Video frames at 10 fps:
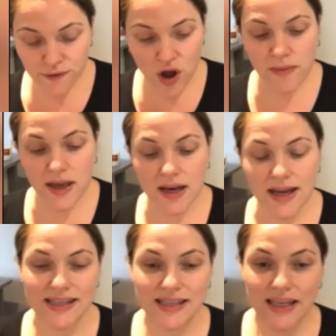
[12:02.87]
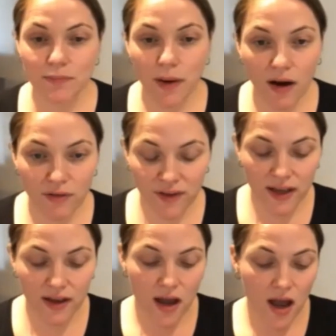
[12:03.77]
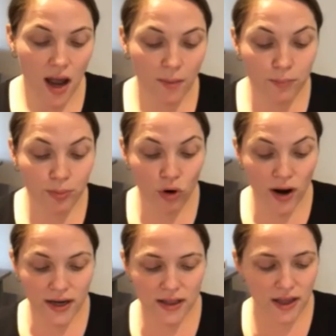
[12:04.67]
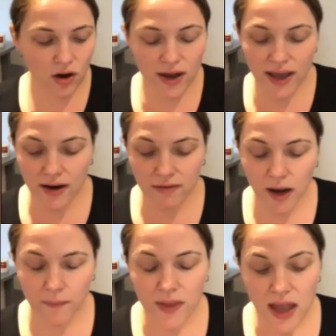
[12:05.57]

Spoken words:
firming, depuffing, and brightening the eye area.